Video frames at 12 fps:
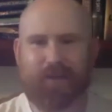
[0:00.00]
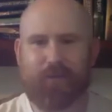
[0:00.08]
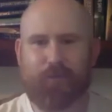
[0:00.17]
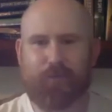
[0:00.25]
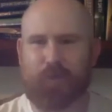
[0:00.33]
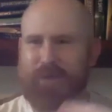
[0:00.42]

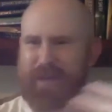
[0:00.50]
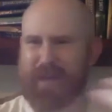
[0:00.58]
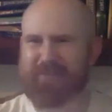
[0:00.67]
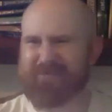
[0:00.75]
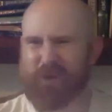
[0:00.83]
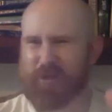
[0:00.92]
but
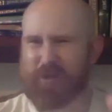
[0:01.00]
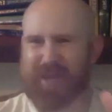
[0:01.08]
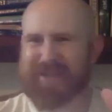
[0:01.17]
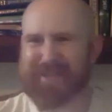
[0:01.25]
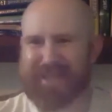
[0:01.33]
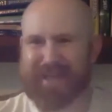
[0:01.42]
without
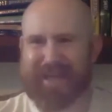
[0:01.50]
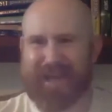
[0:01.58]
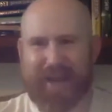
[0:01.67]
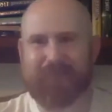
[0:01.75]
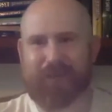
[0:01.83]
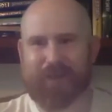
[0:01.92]
authentically
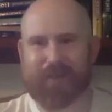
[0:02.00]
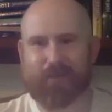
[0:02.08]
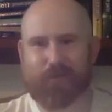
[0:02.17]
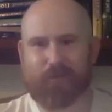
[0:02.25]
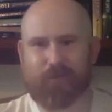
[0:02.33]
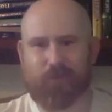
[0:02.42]
having
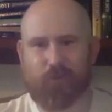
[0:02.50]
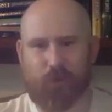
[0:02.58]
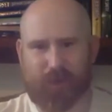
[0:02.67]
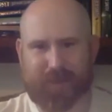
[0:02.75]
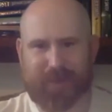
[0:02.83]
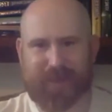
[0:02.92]
what
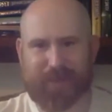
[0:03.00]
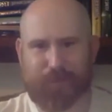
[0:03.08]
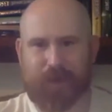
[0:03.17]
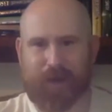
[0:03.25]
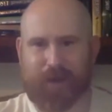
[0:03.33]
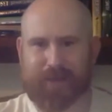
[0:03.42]
it takes
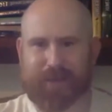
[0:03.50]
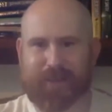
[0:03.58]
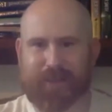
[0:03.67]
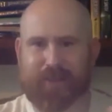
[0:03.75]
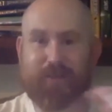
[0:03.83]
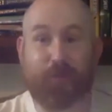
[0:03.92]
behind it.
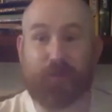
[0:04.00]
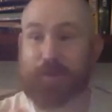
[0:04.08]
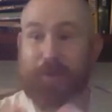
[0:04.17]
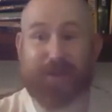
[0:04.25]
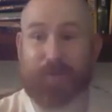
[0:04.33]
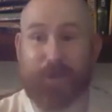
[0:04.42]
You know, it's much
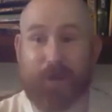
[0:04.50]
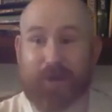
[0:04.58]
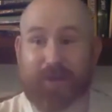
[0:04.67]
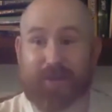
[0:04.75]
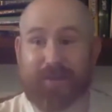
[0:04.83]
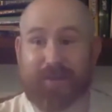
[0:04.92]
better to be honest,